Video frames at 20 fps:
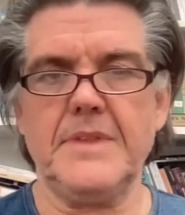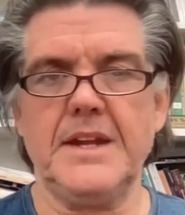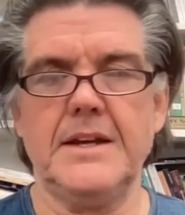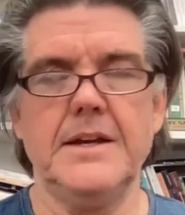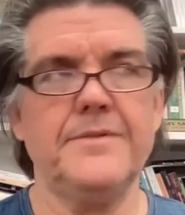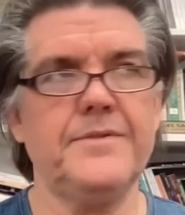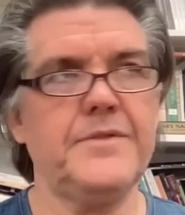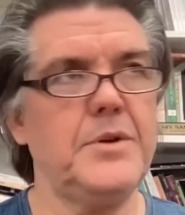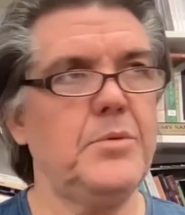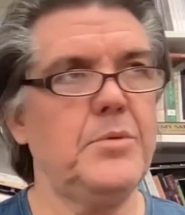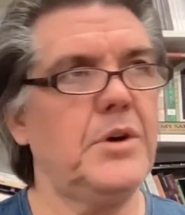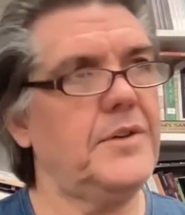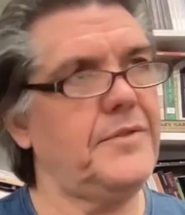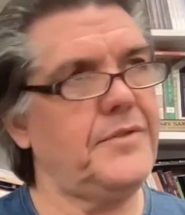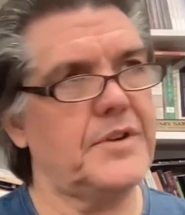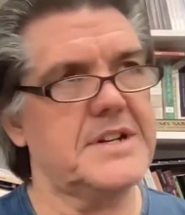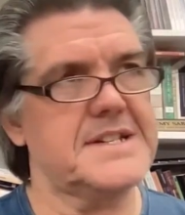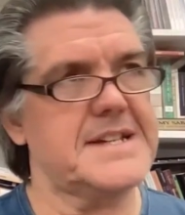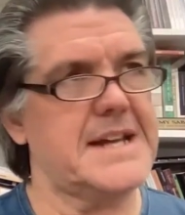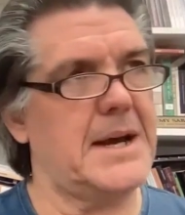if you were,
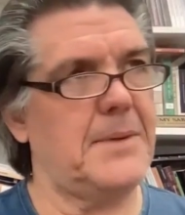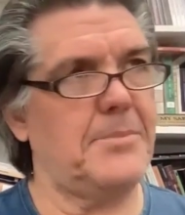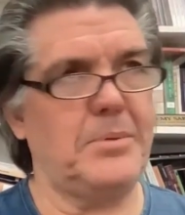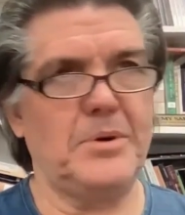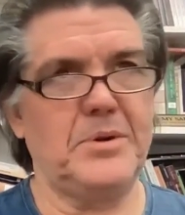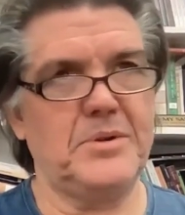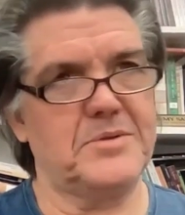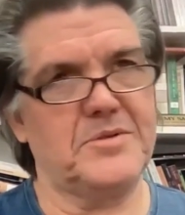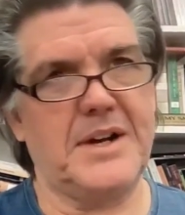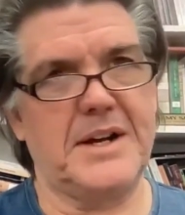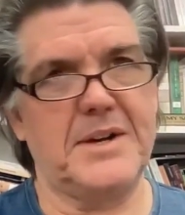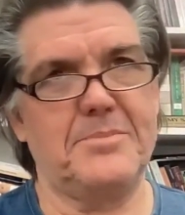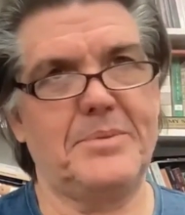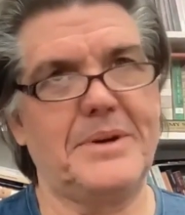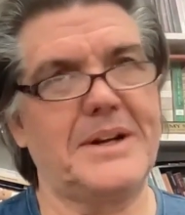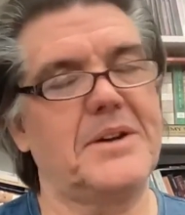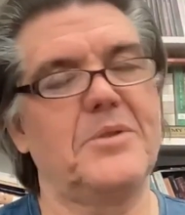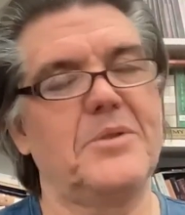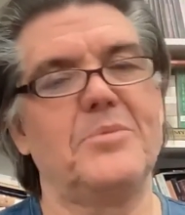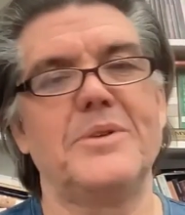for example, try to
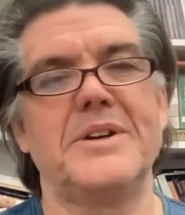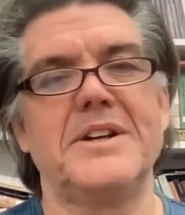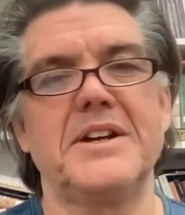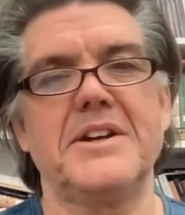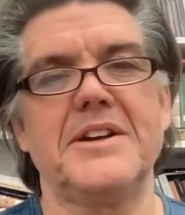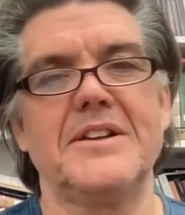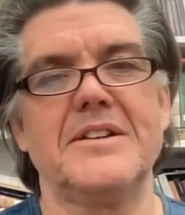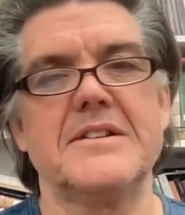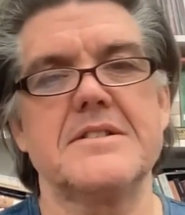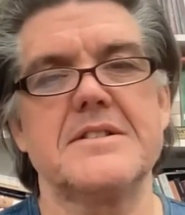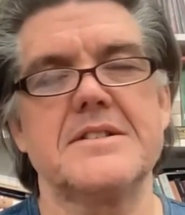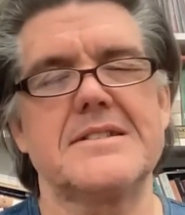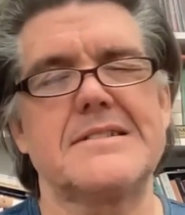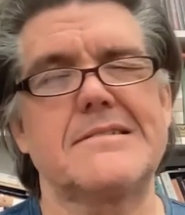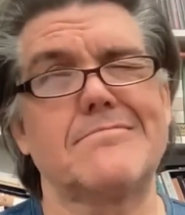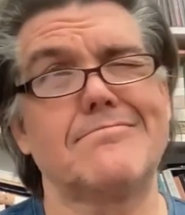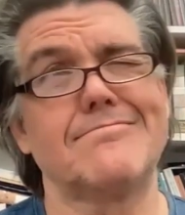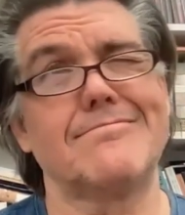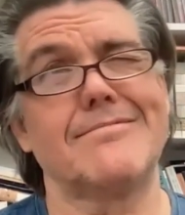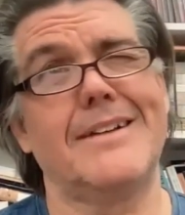pick a
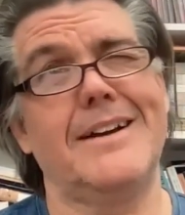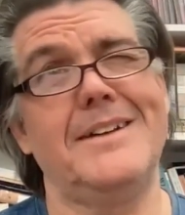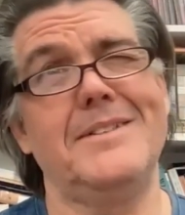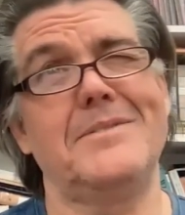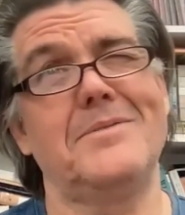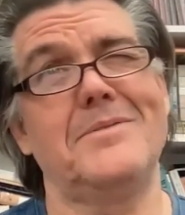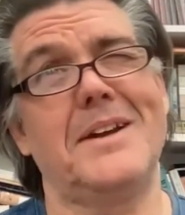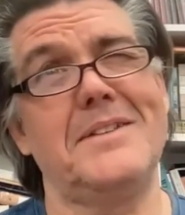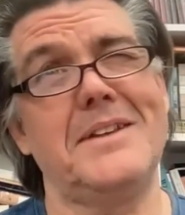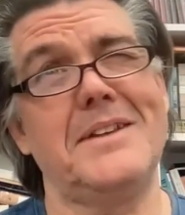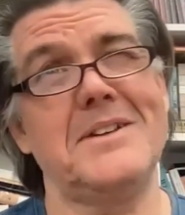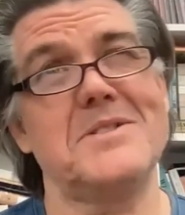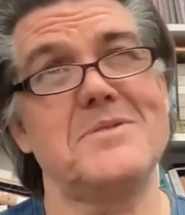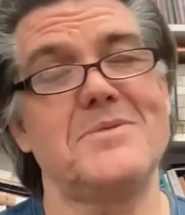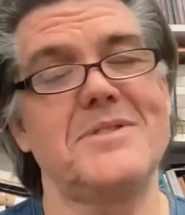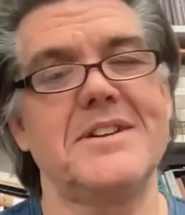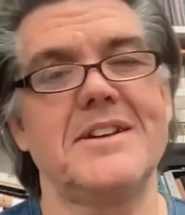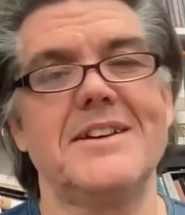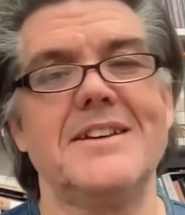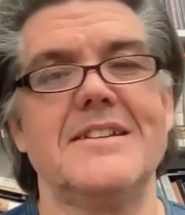ridiculous, I think it's
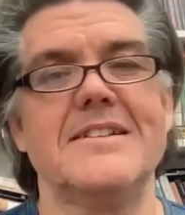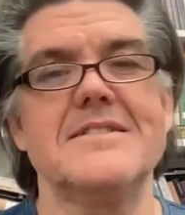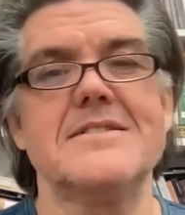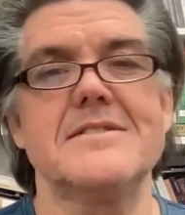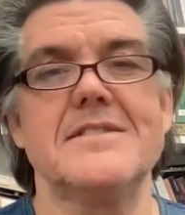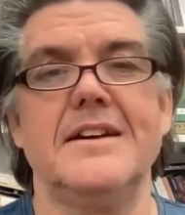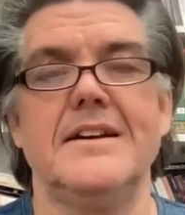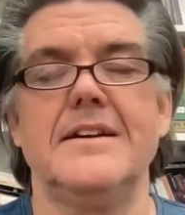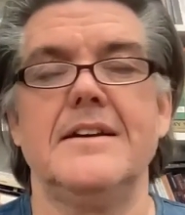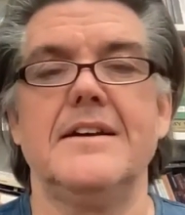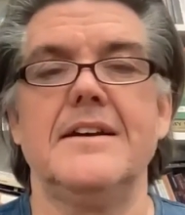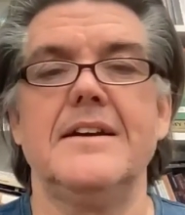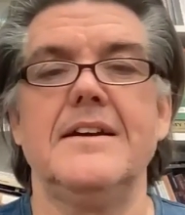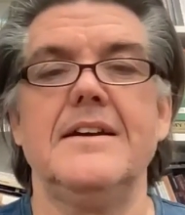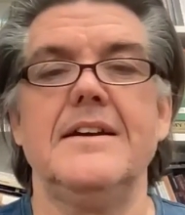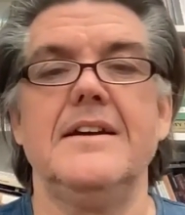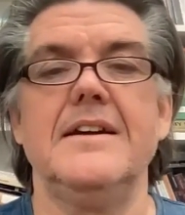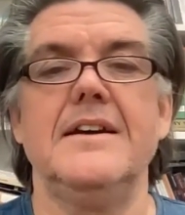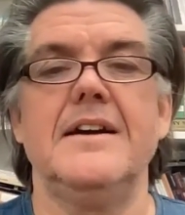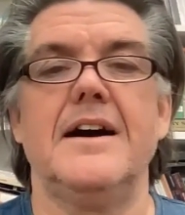ridiculous,
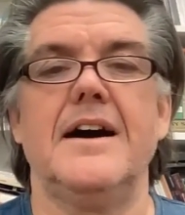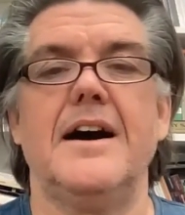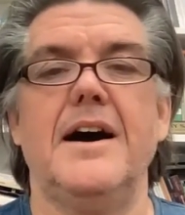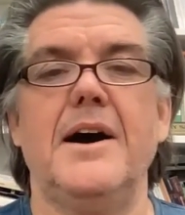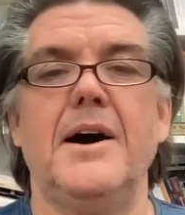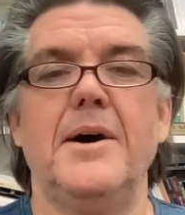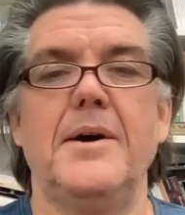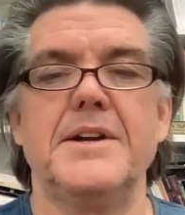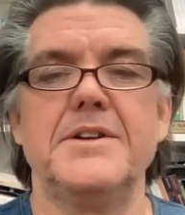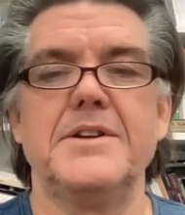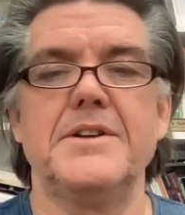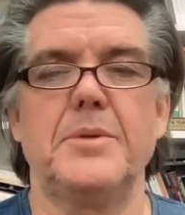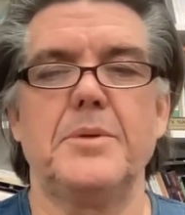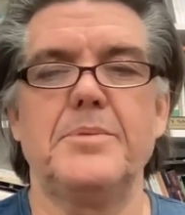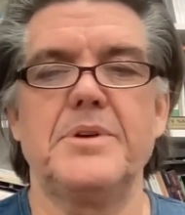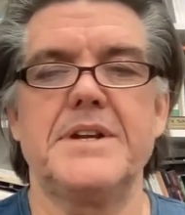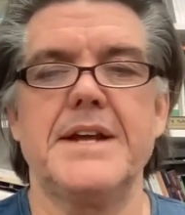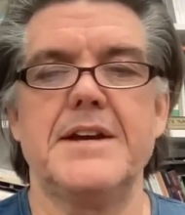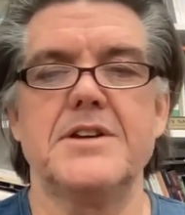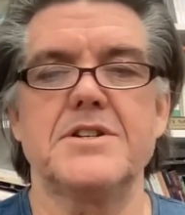
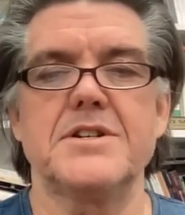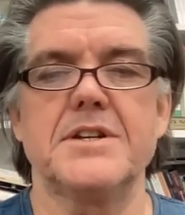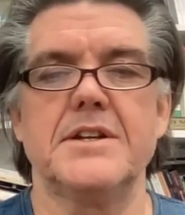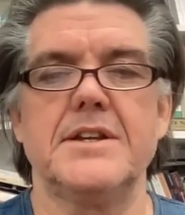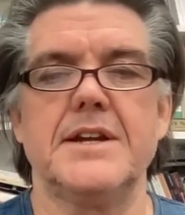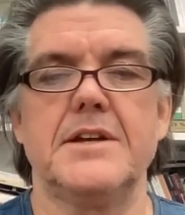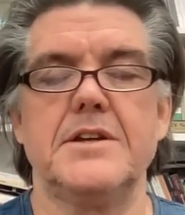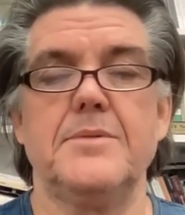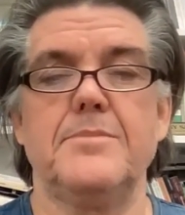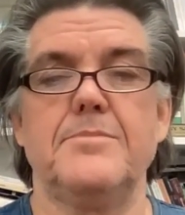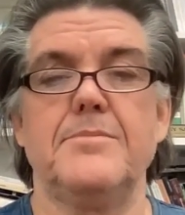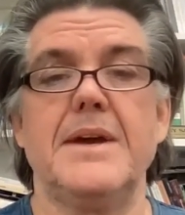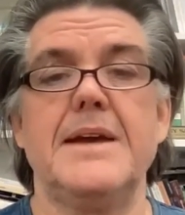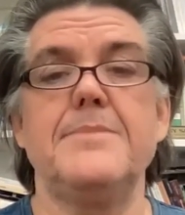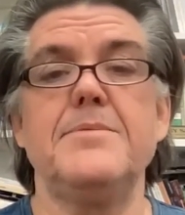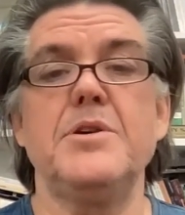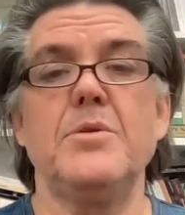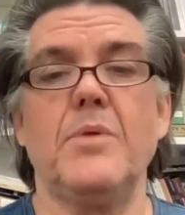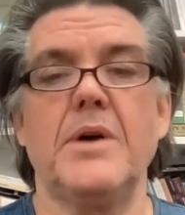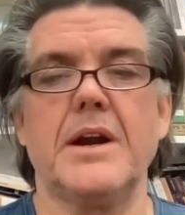interpretation that
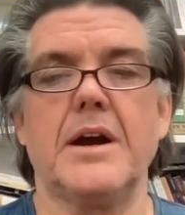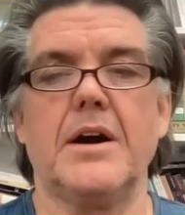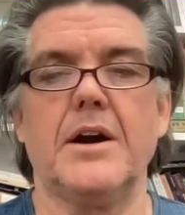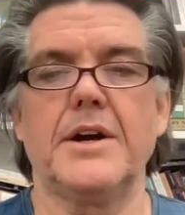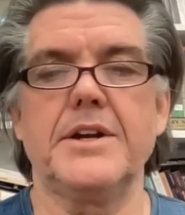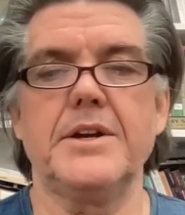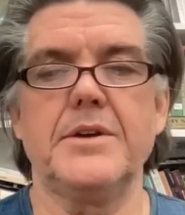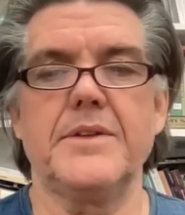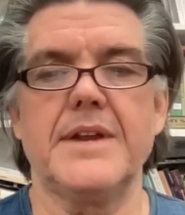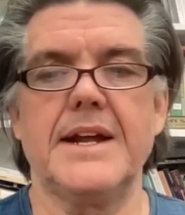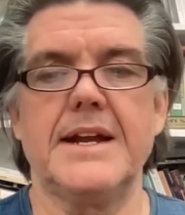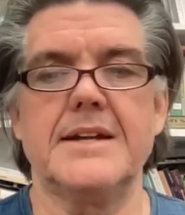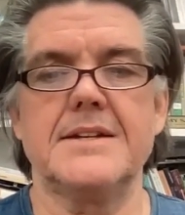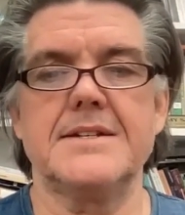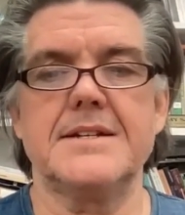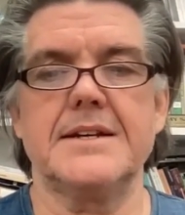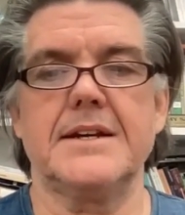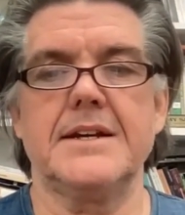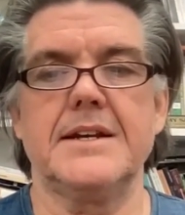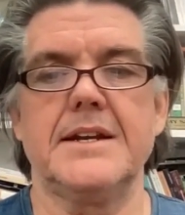maybe you want to argue that
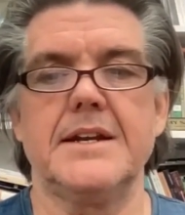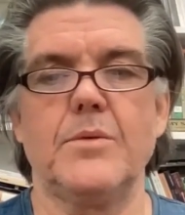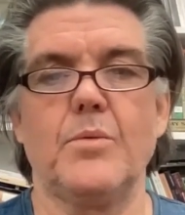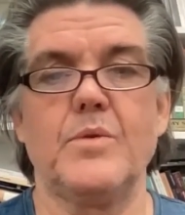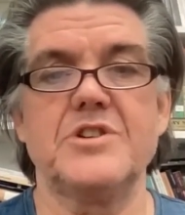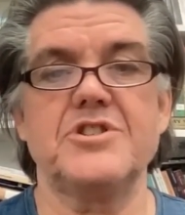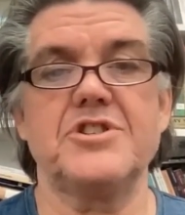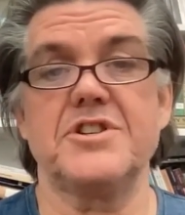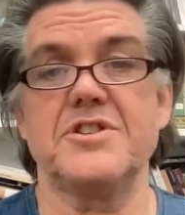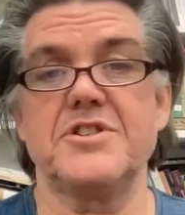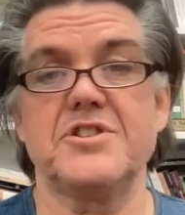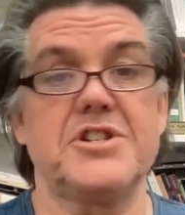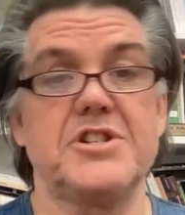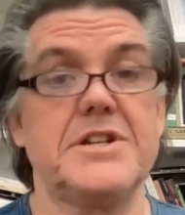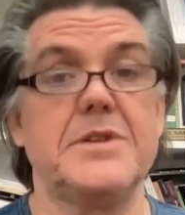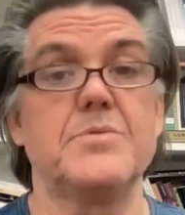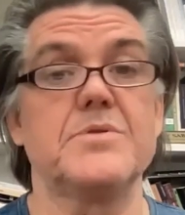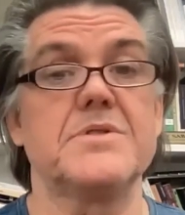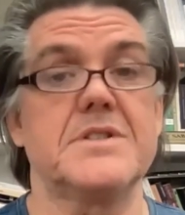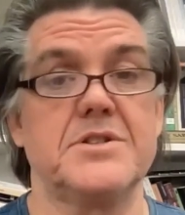Antigone wishes
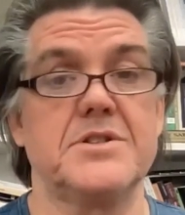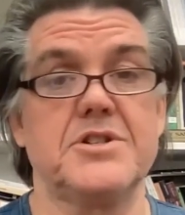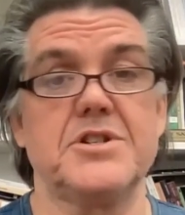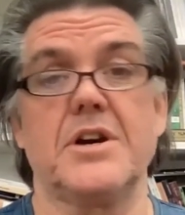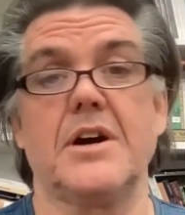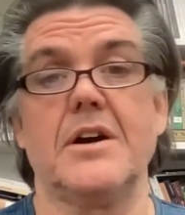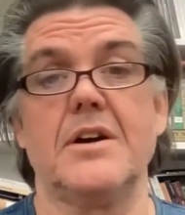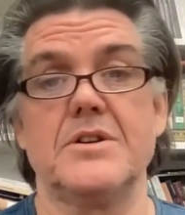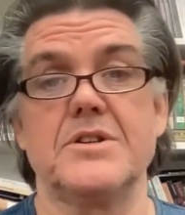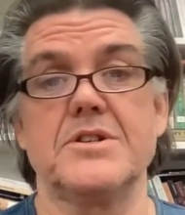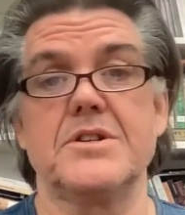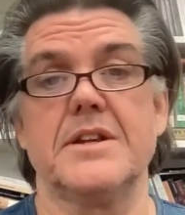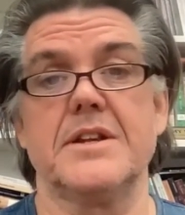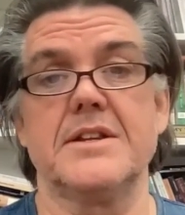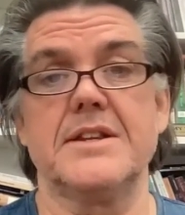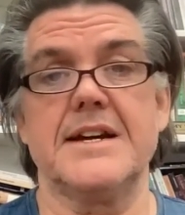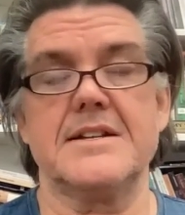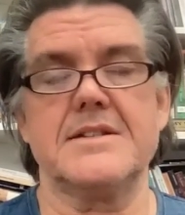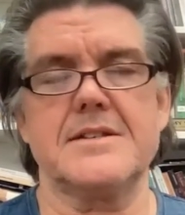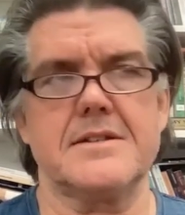she was in charge,
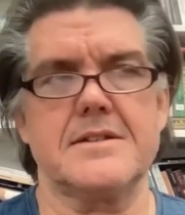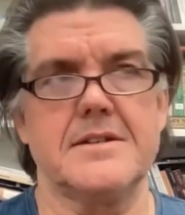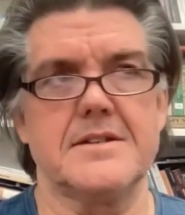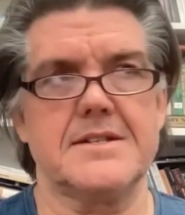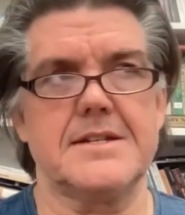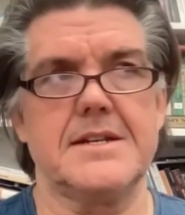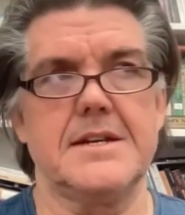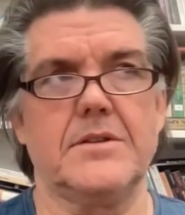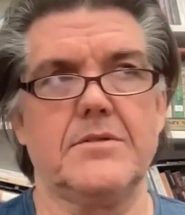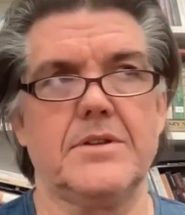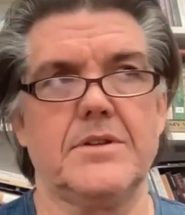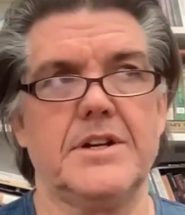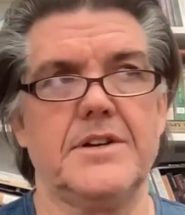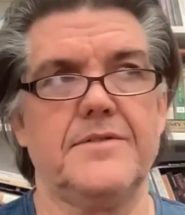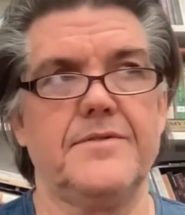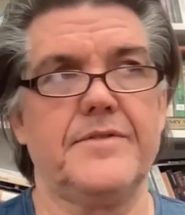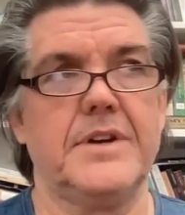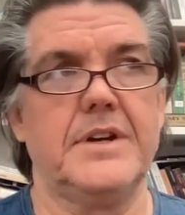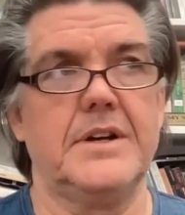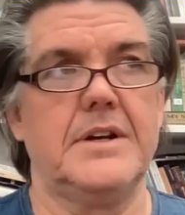that's the secret
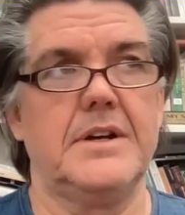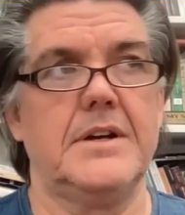of